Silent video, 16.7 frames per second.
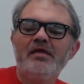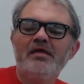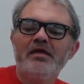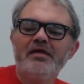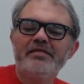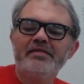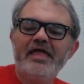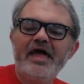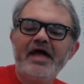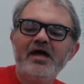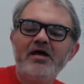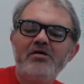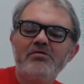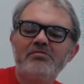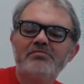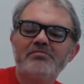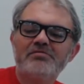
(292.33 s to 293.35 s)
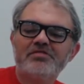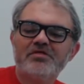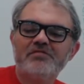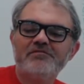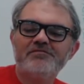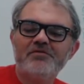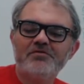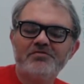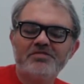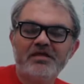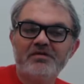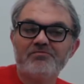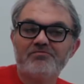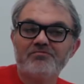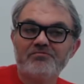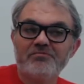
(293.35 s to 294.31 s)
Now, some folks get
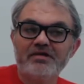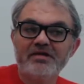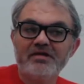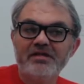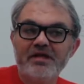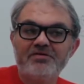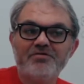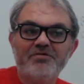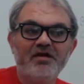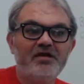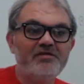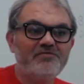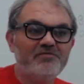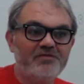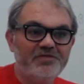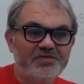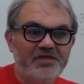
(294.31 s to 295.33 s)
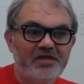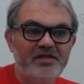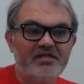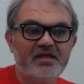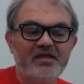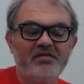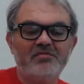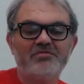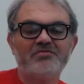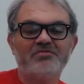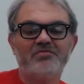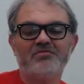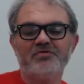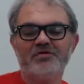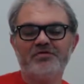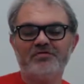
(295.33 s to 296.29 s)
really creative with it. They come up with some
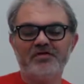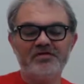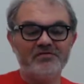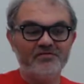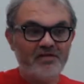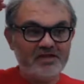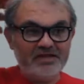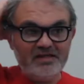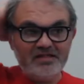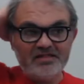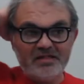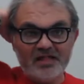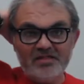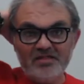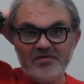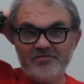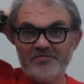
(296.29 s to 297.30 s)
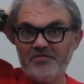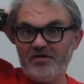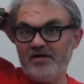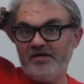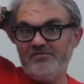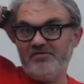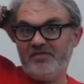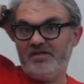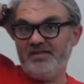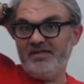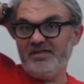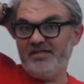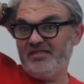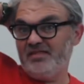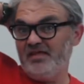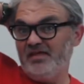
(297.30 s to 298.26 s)
really creative ideas, and I love creative
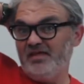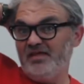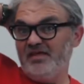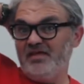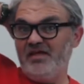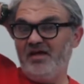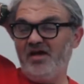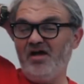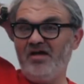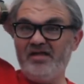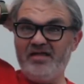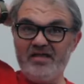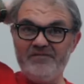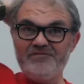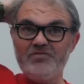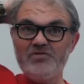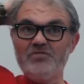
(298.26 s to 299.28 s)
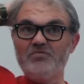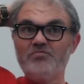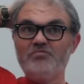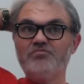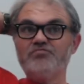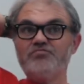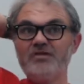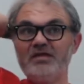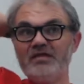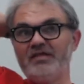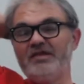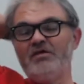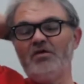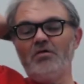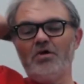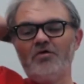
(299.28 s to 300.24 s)
ideas. If you really
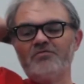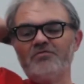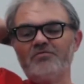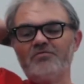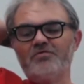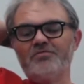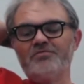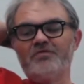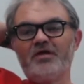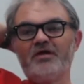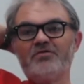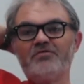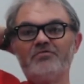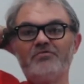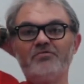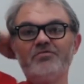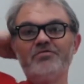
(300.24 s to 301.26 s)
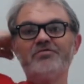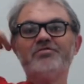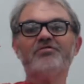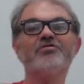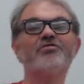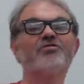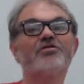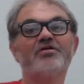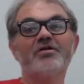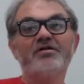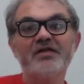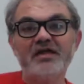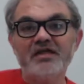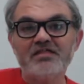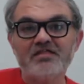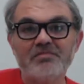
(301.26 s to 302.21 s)
go overboard breaking the rules, you're going to
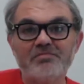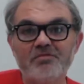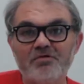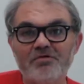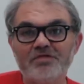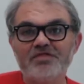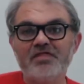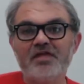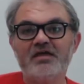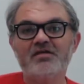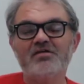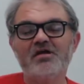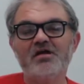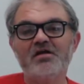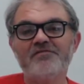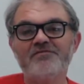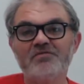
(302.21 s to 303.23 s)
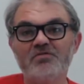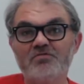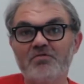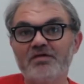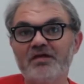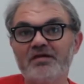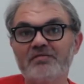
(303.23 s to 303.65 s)
get some points taken off. You won't get a